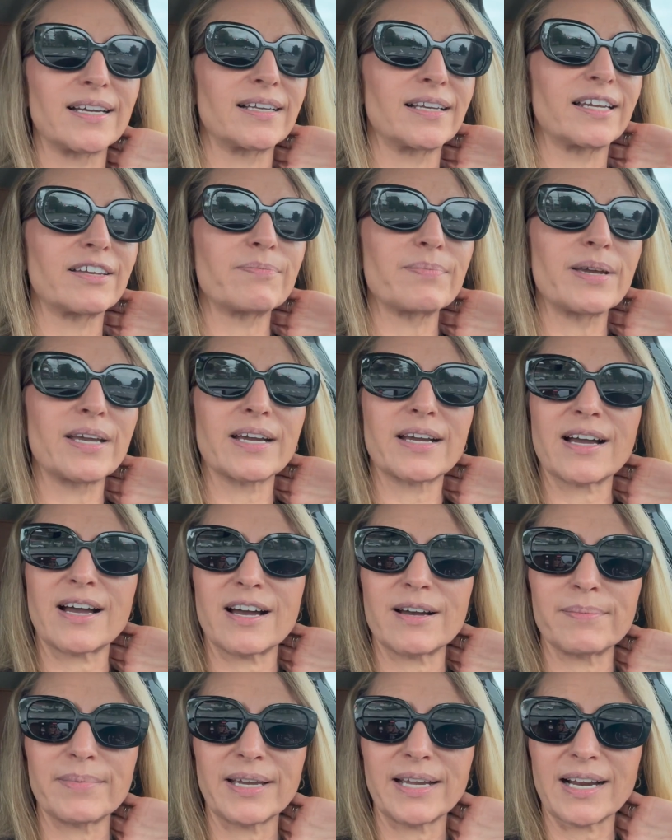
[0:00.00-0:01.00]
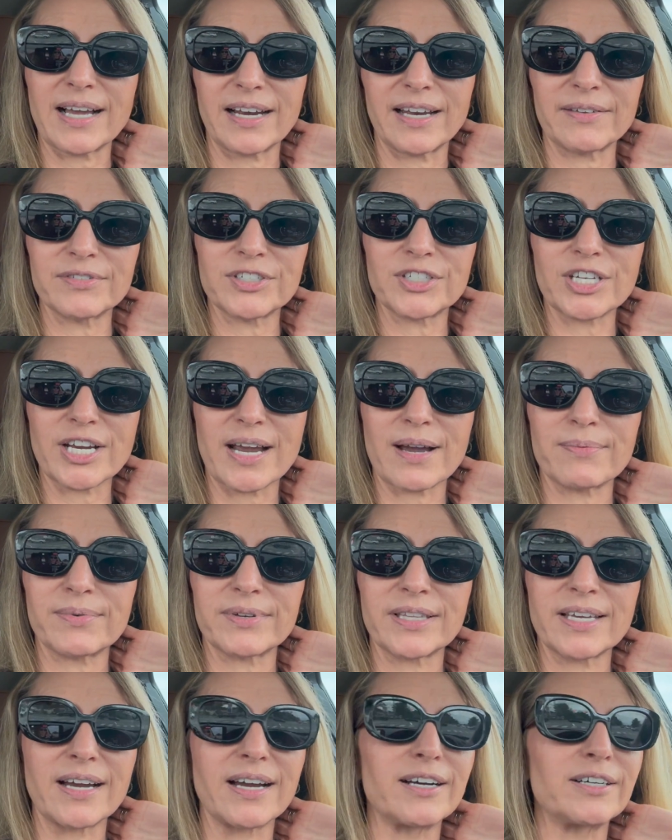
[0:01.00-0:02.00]
Leave me a comment. I love to chat
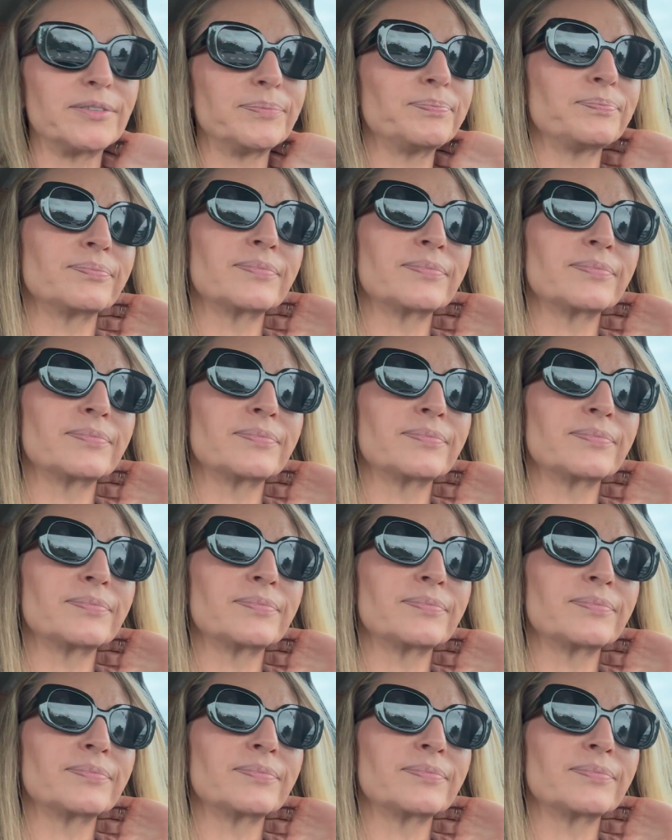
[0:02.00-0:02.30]
with y'all,